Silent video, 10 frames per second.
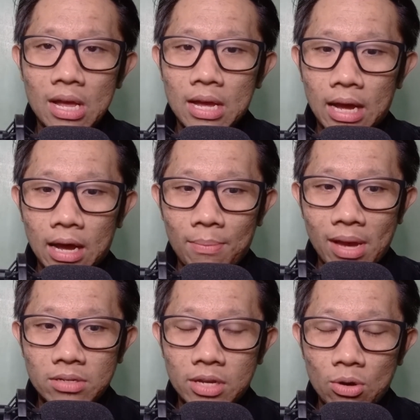
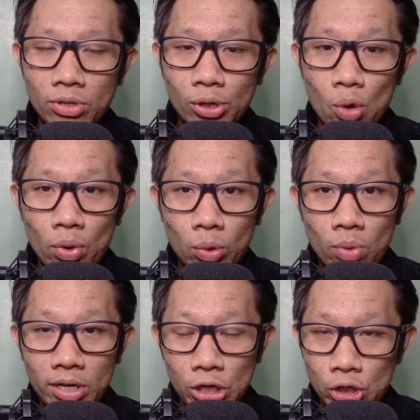as they only go with
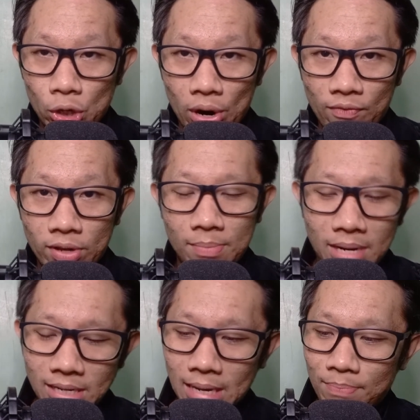one insurer for the
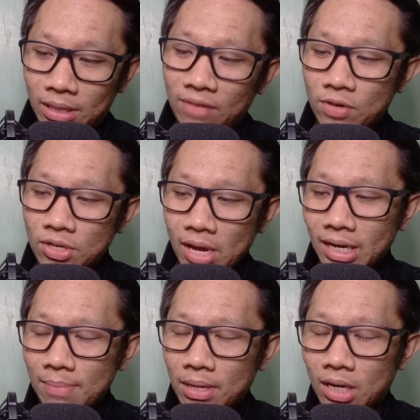meantime. But if you're
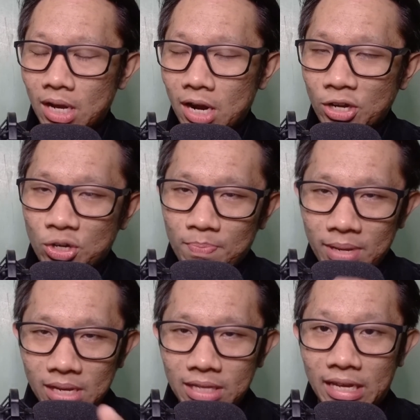talking about large
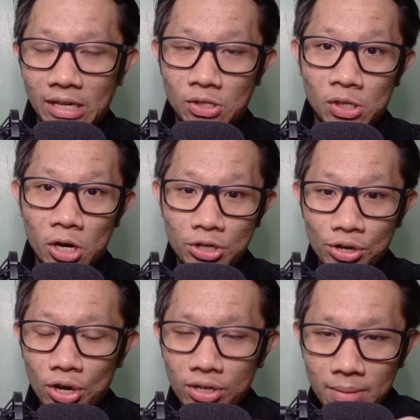buildings, large
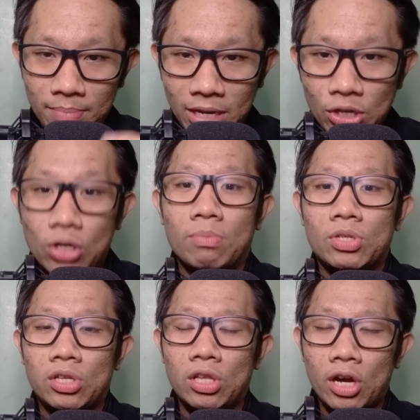
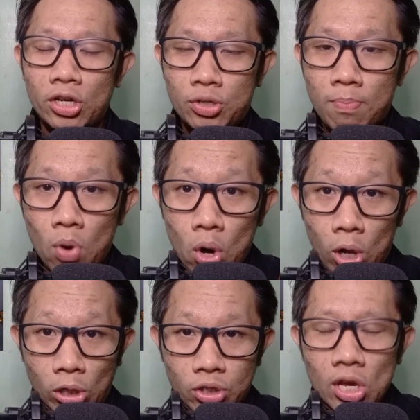condominiums, large
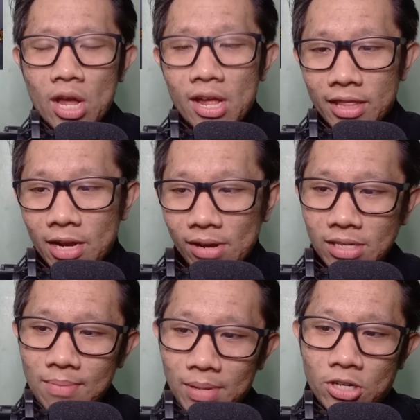malls, there
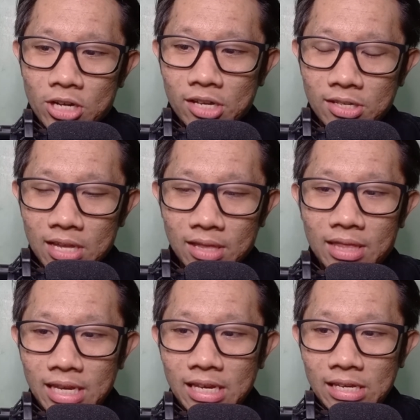is a big chance that
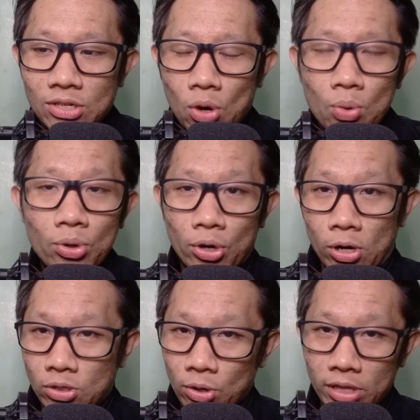these
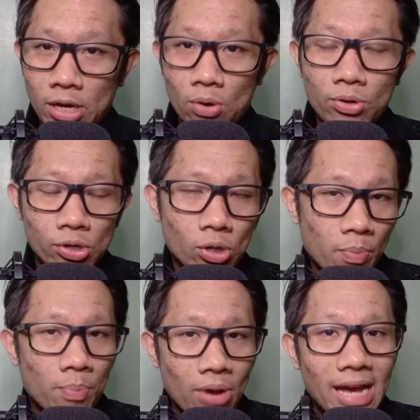owners or the owners or
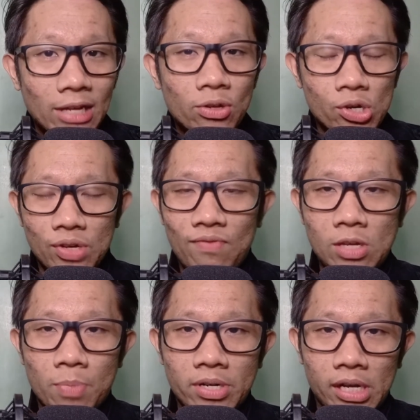proprietors of these
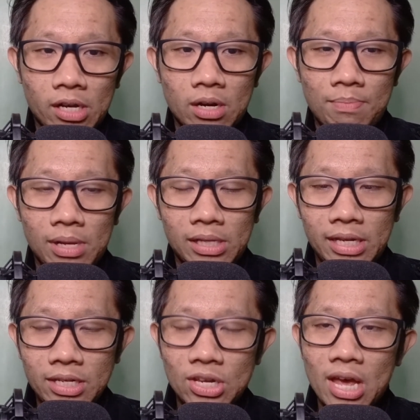particular
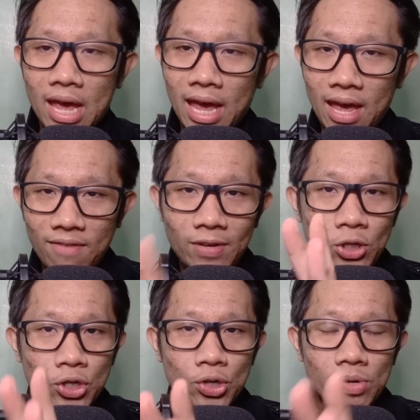buildings have
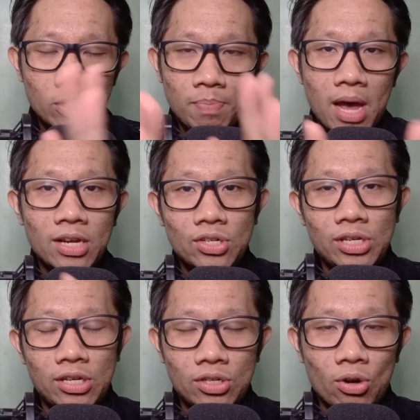insurance
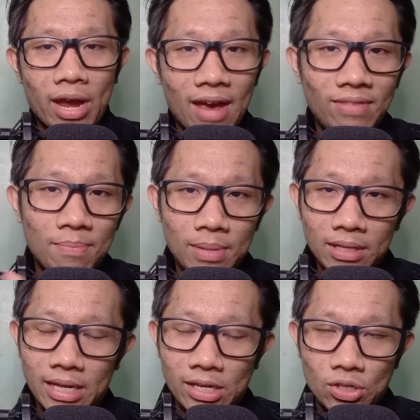policies or have the
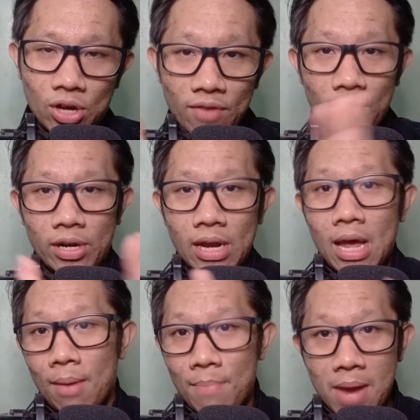buildings covered
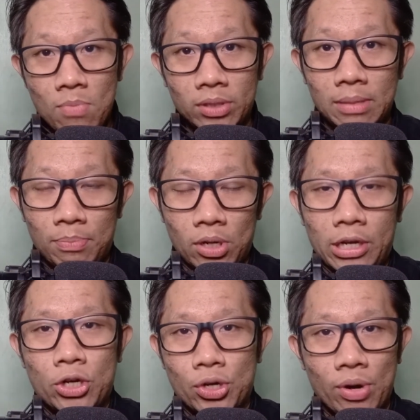by multiple
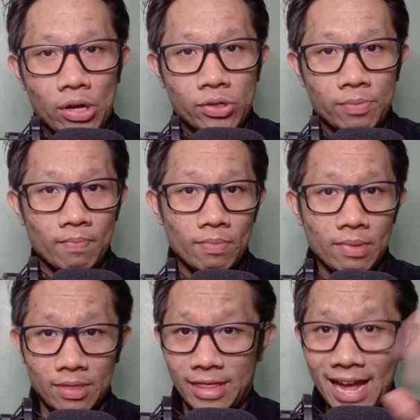insurers.
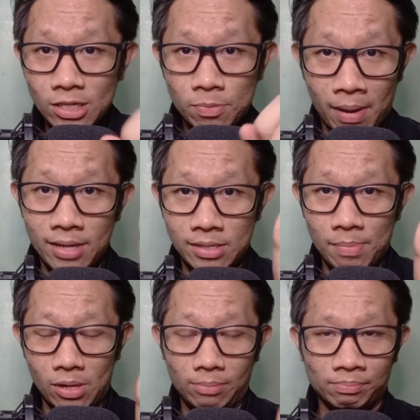That's
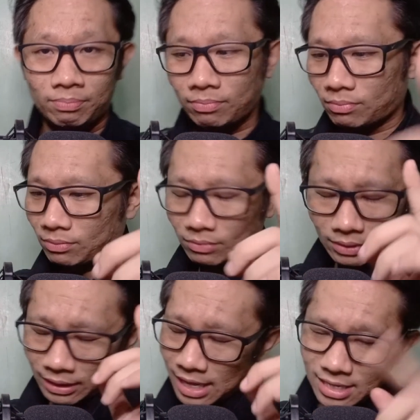possible.
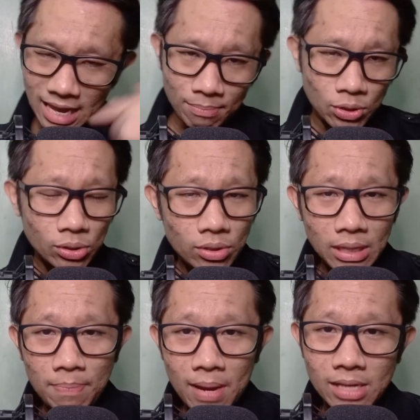That's
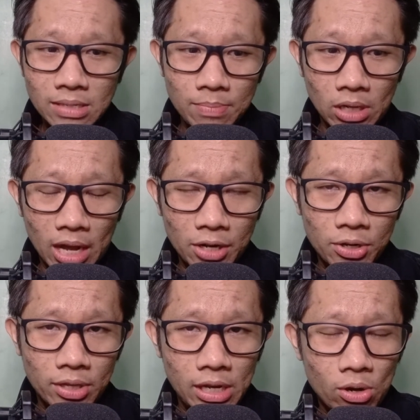absolutely possible
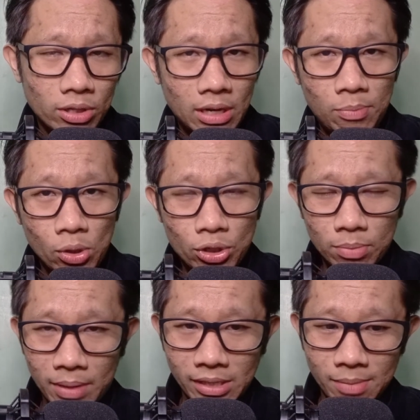under the contribution
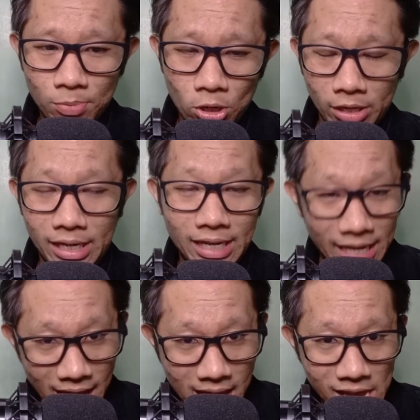principle.
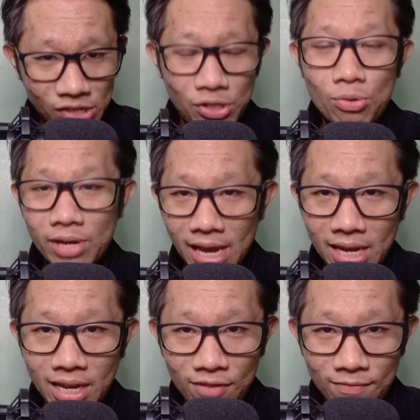Yes, you can
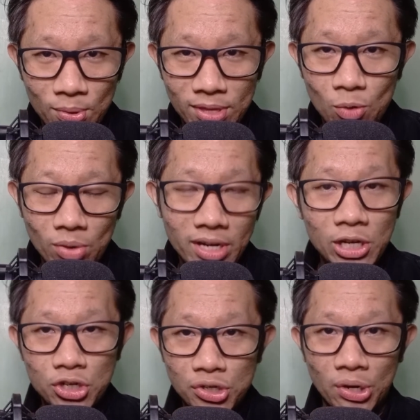have than one
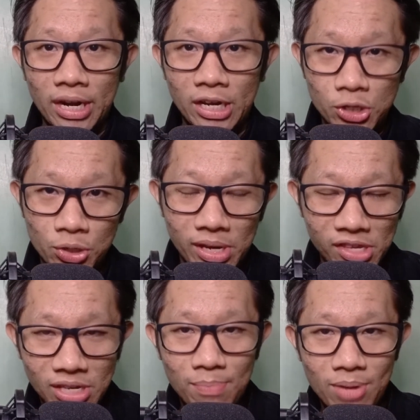insurer insuring the
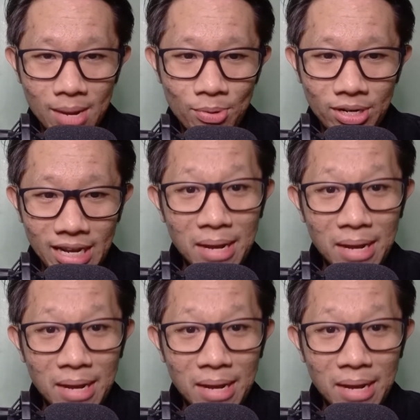same property,